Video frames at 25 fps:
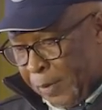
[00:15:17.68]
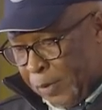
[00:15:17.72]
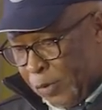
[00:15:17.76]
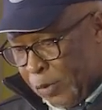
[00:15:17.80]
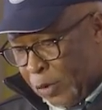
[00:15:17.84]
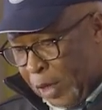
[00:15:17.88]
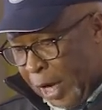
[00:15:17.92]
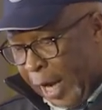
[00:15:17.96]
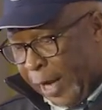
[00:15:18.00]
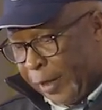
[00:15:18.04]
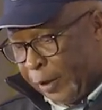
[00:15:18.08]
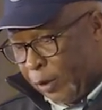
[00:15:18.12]

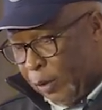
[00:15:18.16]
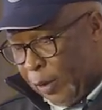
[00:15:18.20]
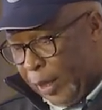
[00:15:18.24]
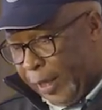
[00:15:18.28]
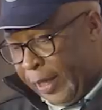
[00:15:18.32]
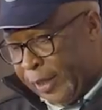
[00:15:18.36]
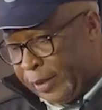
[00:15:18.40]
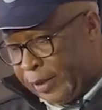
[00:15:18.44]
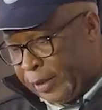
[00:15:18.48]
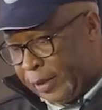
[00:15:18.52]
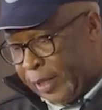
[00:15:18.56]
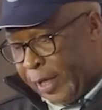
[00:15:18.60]
To
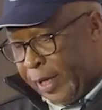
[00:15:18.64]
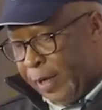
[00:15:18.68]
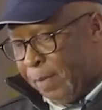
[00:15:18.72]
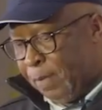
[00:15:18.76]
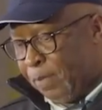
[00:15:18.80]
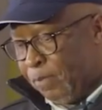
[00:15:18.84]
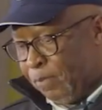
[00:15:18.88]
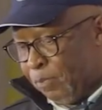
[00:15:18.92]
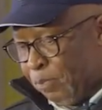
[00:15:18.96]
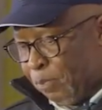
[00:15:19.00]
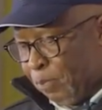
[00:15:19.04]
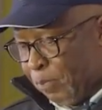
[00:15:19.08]
calculate
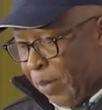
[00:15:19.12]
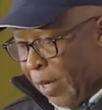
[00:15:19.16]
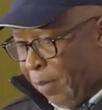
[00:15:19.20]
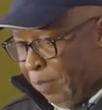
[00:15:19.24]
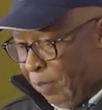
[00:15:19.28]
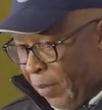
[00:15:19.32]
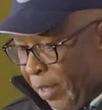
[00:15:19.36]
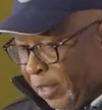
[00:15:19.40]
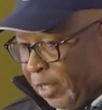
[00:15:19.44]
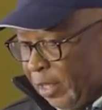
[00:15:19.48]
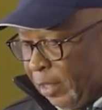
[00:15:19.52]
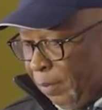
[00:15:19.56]
the
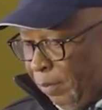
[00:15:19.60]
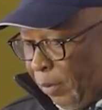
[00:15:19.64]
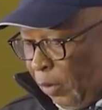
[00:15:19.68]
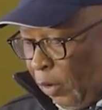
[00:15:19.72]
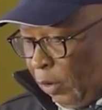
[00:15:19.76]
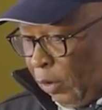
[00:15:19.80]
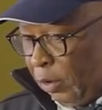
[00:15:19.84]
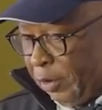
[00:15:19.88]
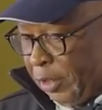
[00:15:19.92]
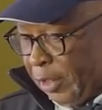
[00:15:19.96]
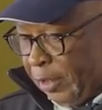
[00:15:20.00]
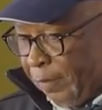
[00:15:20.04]

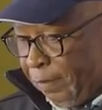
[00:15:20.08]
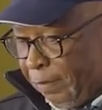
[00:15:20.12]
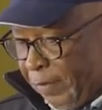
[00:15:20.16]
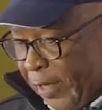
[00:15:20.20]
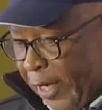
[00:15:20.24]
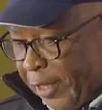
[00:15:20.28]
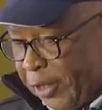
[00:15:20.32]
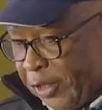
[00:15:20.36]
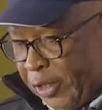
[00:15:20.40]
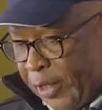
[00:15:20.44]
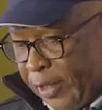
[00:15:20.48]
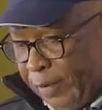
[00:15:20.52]
permissible
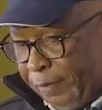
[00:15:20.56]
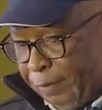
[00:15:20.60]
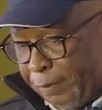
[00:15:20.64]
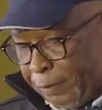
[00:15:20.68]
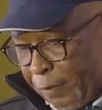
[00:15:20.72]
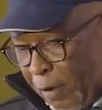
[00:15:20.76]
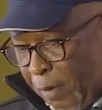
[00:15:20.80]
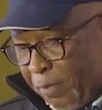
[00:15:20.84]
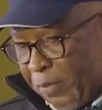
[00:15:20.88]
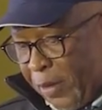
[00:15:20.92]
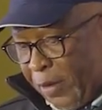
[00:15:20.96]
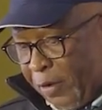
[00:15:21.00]
deviation
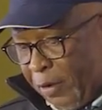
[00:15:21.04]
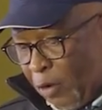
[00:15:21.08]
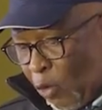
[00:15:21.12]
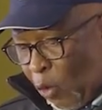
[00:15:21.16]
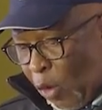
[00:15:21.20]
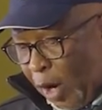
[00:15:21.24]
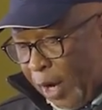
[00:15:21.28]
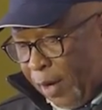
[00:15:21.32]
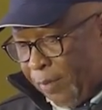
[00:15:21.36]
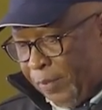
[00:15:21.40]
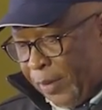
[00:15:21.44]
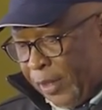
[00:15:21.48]
from the
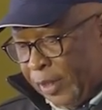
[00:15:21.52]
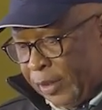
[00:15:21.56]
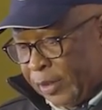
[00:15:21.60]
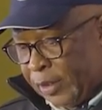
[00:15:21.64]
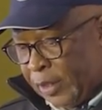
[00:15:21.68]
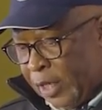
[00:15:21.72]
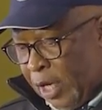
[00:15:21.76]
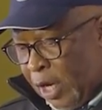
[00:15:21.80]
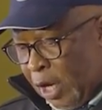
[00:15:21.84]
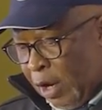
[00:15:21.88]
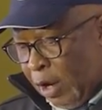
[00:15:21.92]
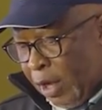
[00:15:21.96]

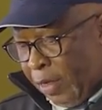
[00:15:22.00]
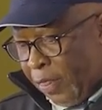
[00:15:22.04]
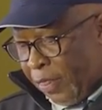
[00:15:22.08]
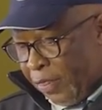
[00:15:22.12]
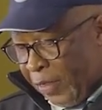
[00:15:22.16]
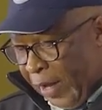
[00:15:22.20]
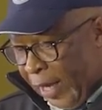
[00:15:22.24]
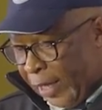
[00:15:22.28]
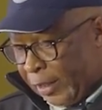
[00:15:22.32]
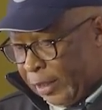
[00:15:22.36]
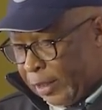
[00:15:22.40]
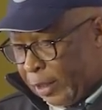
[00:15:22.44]
requirement
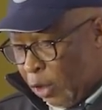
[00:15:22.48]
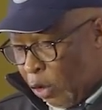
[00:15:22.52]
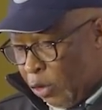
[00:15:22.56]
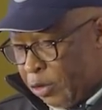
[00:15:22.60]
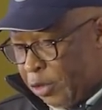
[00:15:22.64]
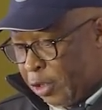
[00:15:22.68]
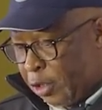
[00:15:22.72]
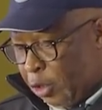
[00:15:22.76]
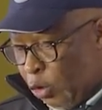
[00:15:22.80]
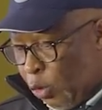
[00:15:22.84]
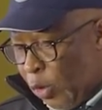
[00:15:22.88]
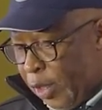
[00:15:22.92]
that
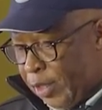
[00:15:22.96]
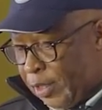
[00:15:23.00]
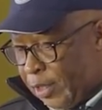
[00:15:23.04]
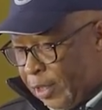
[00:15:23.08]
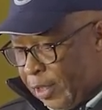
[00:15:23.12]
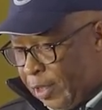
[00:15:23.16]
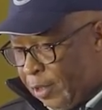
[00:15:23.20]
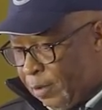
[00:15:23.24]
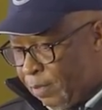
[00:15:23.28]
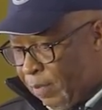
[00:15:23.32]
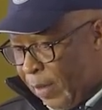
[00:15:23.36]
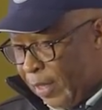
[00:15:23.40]

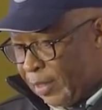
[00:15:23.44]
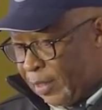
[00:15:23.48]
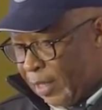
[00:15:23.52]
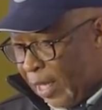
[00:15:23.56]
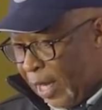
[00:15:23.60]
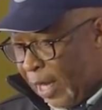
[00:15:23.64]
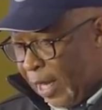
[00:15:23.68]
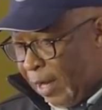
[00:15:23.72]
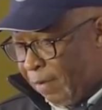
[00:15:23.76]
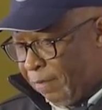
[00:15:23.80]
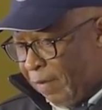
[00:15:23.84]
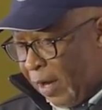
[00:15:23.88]
constituencies must
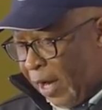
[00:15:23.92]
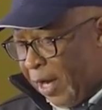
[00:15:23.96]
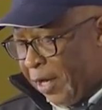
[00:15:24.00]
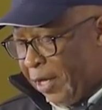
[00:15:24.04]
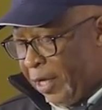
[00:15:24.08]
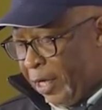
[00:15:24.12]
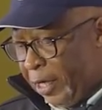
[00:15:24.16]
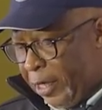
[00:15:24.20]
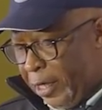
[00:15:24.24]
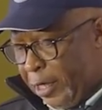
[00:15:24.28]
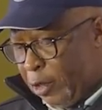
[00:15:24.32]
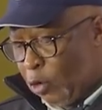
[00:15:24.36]
have
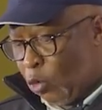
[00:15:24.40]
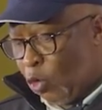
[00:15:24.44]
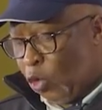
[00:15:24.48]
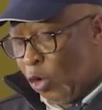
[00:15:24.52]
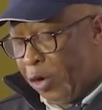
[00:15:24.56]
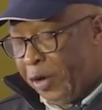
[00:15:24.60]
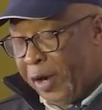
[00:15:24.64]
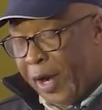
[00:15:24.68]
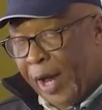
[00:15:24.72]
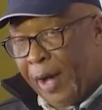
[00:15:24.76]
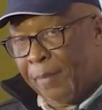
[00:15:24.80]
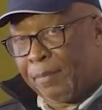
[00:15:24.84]
an
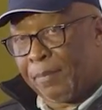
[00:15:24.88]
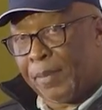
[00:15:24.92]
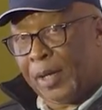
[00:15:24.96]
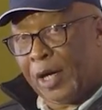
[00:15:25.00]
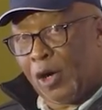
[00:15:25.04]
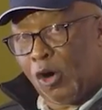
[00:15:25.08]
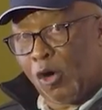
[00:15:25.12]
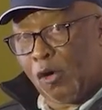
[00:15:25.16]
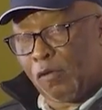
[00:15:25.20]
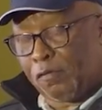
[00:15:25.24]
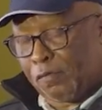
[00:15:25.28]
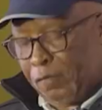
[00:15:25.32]
equal number
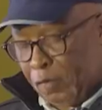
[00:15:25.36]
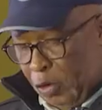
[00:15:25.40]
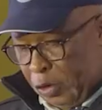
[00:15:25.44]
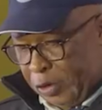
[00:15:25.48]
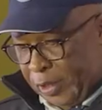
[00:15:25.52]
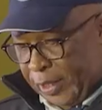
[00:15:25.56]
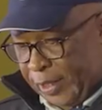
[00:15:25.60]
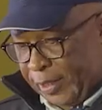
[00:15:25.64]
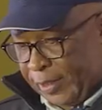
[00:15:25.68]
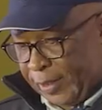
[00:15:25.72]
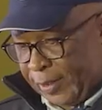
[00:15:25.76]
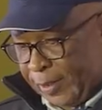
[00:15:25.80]
of
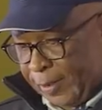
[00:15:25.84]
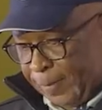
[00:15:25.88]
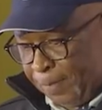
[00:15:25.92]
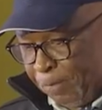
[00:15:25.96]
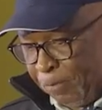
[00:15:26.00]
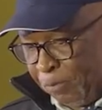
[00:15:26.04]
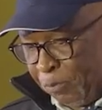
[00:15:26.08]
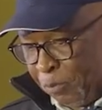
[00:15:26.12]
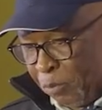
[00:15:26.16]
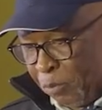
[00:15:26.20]
voters.